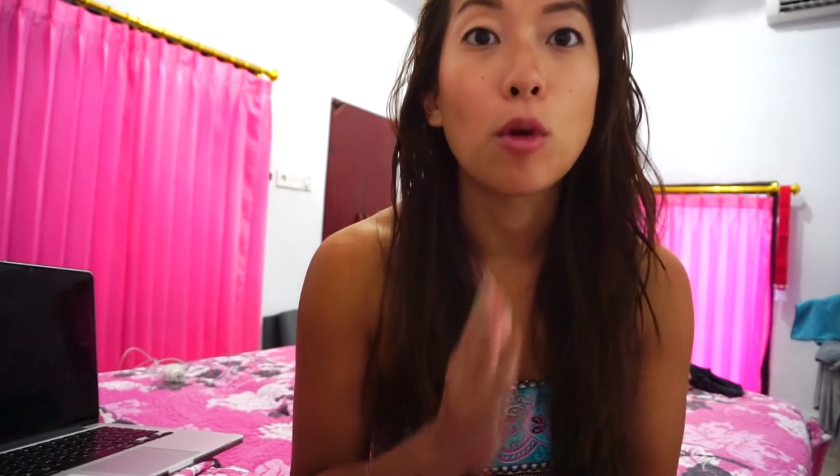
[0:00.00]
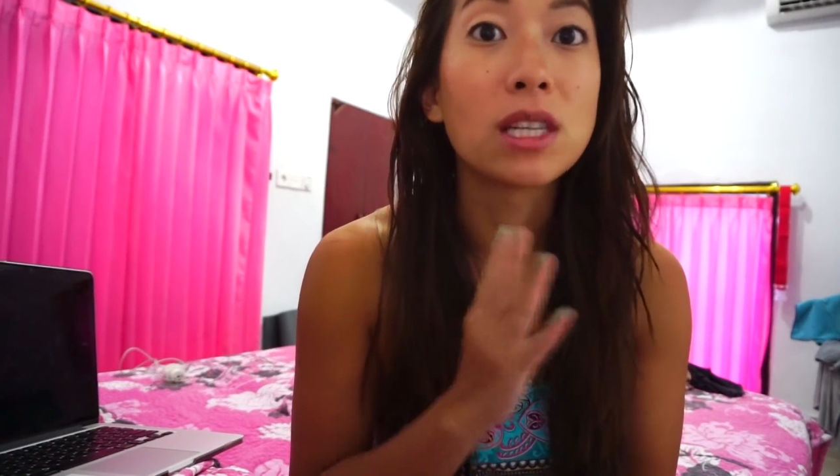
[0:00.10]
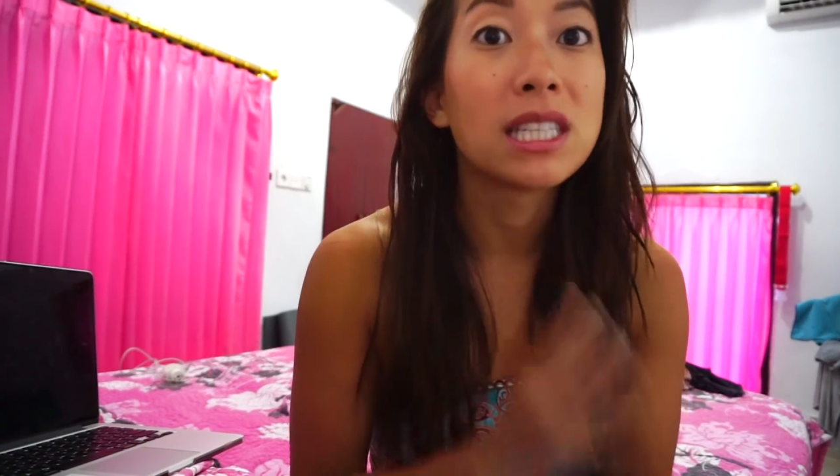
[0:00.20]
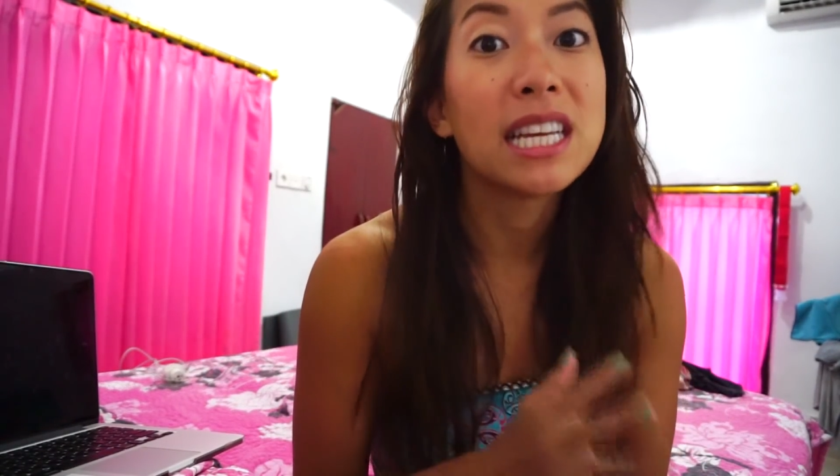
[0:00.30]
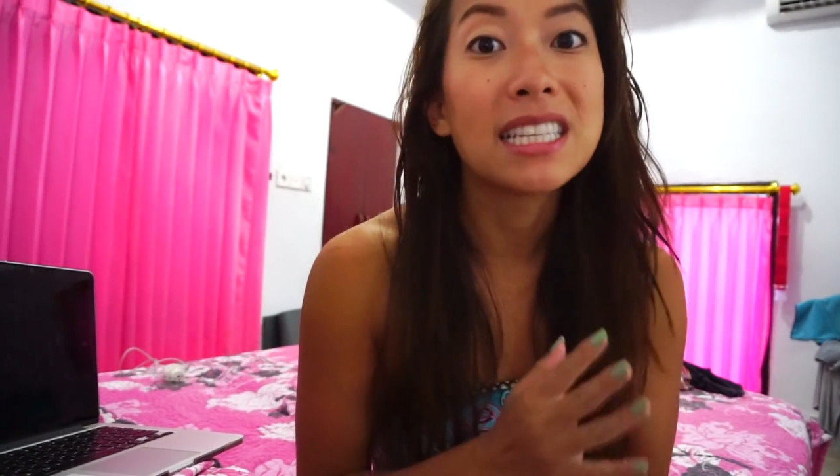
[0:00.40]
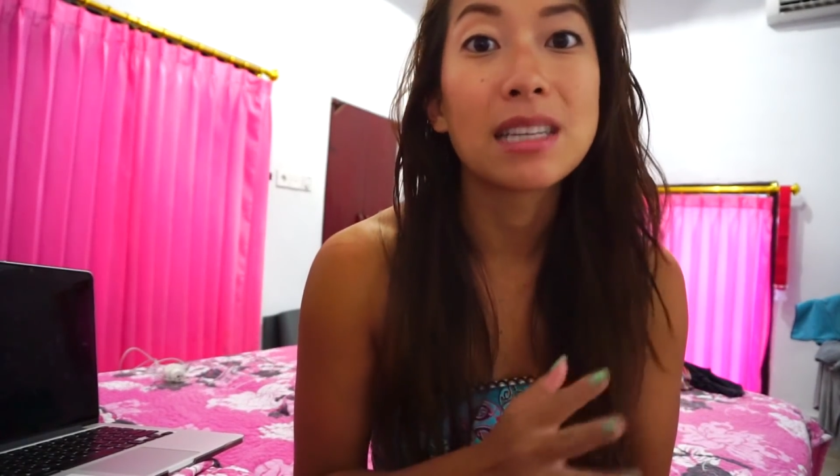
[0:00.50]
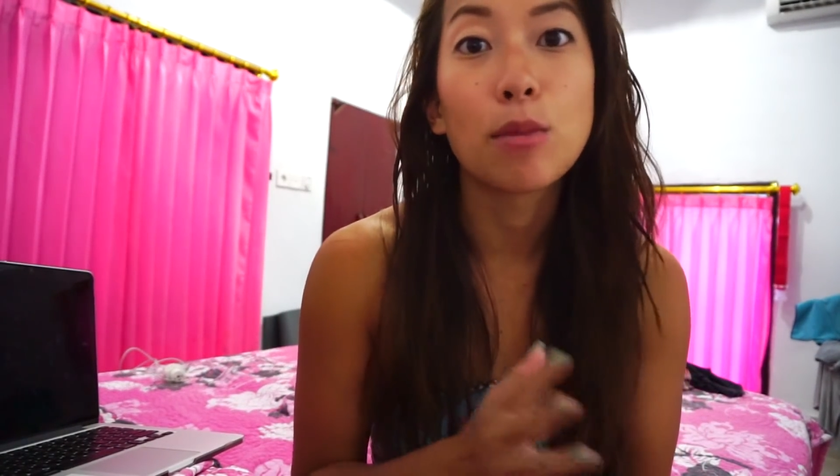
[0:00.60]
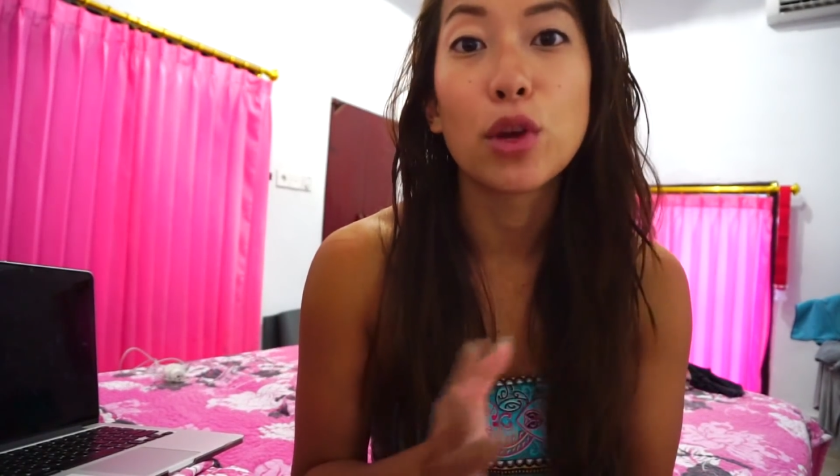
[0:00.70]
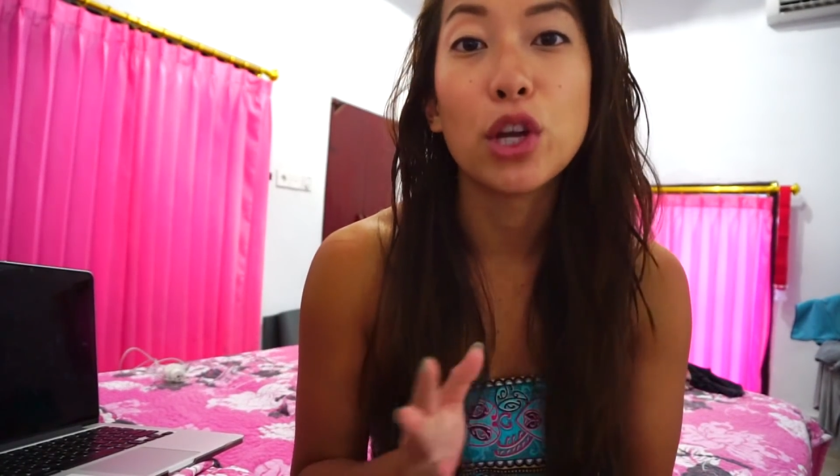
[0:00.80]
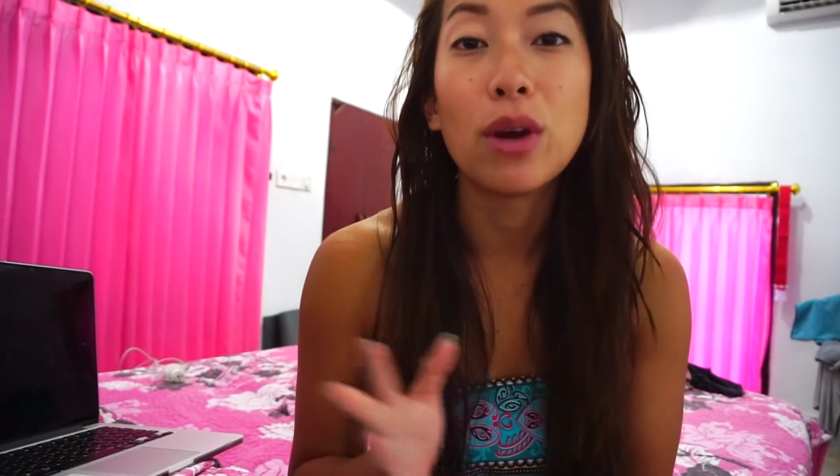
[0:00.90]
or seeing
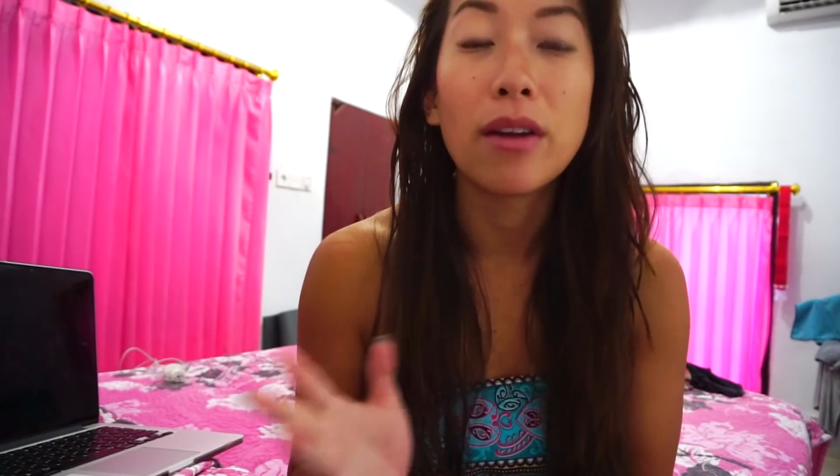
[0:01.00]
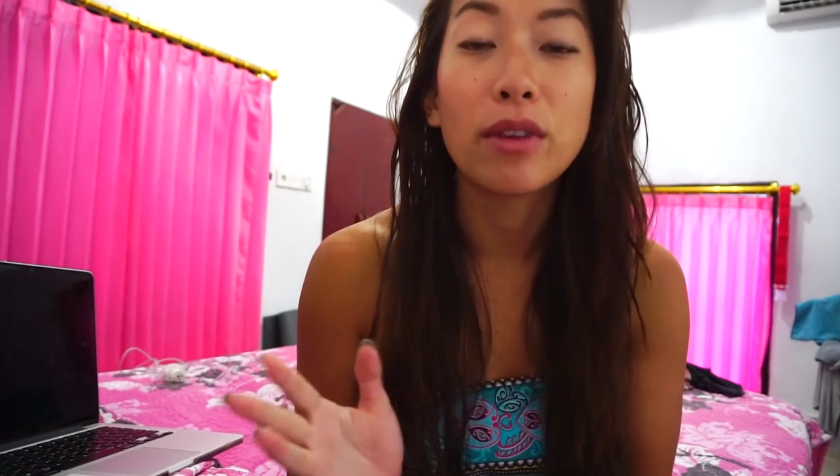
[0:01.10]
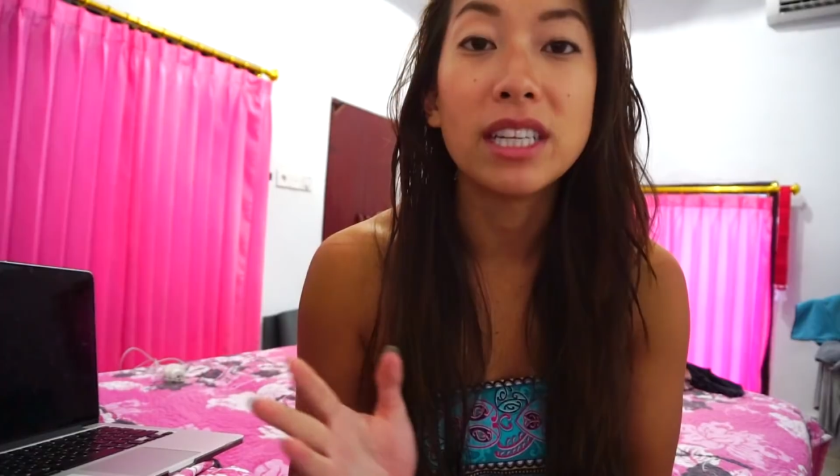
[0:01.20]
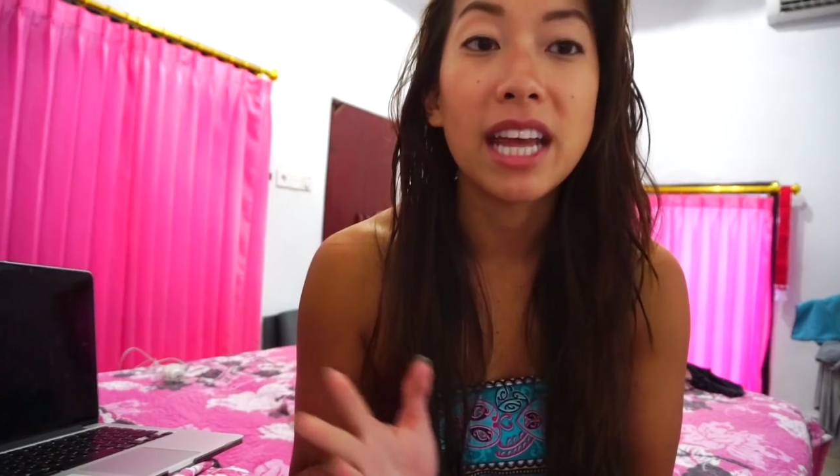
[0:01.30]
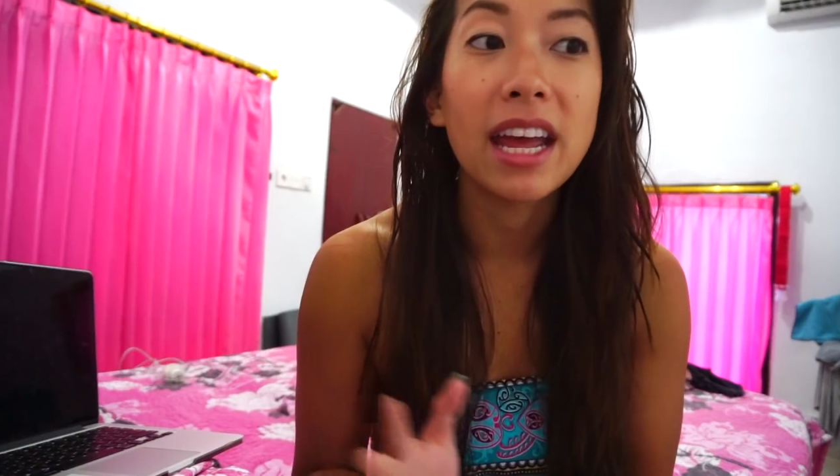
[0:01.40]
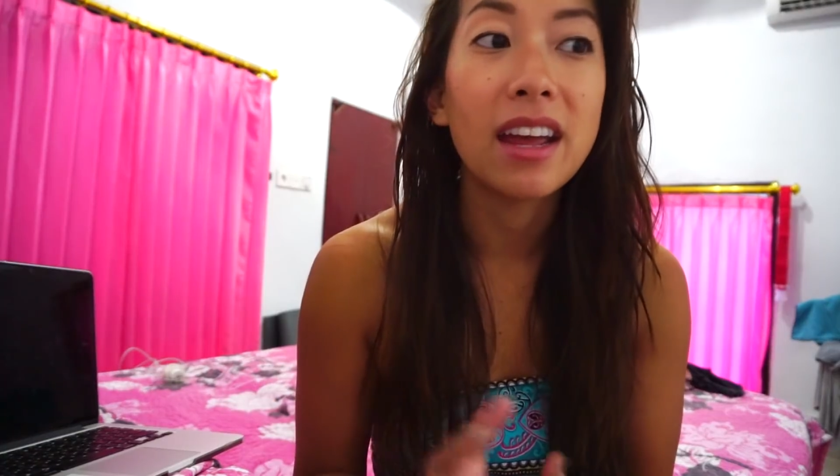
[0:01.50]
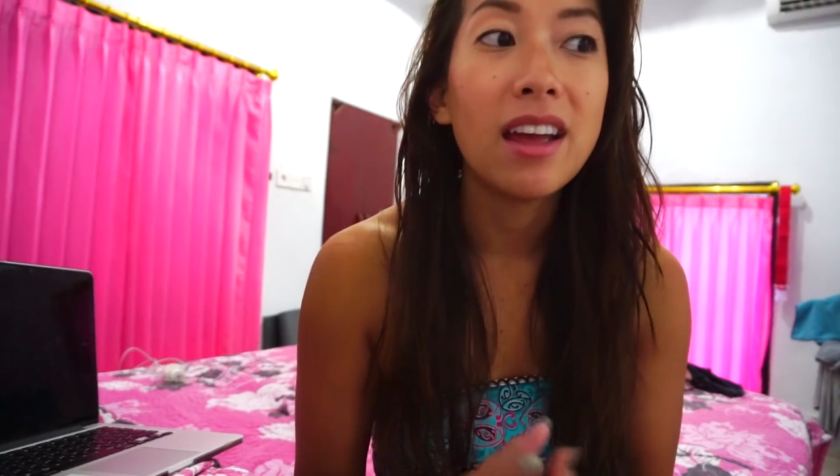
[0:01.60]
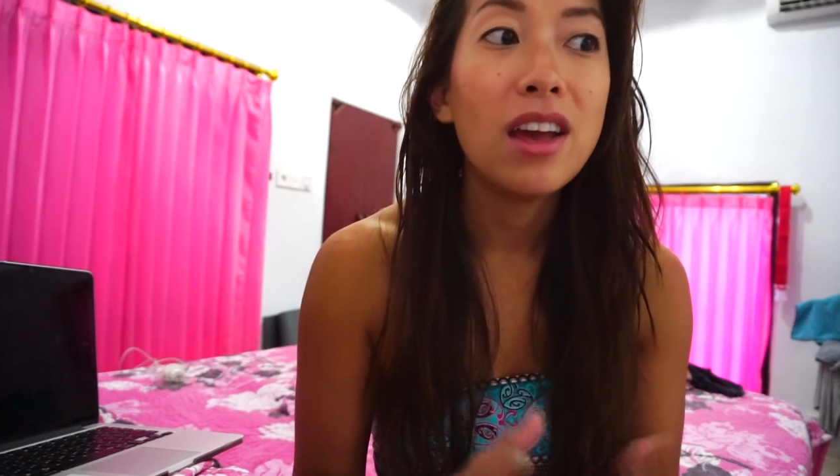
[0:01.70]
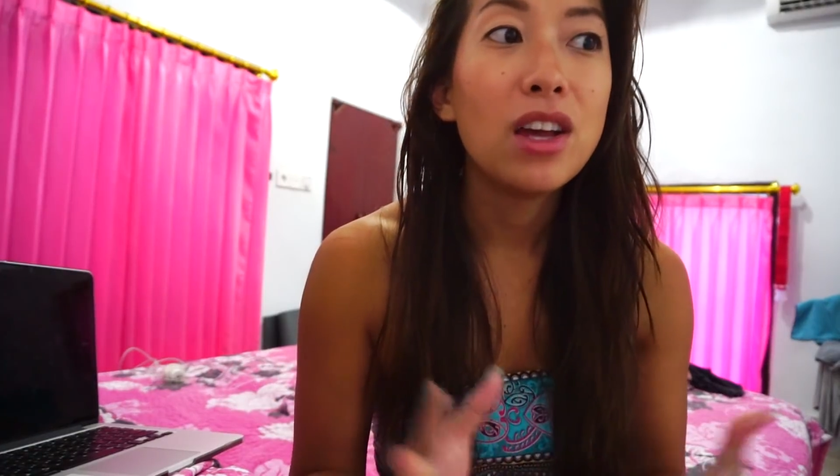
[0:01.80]
somewhere new every day.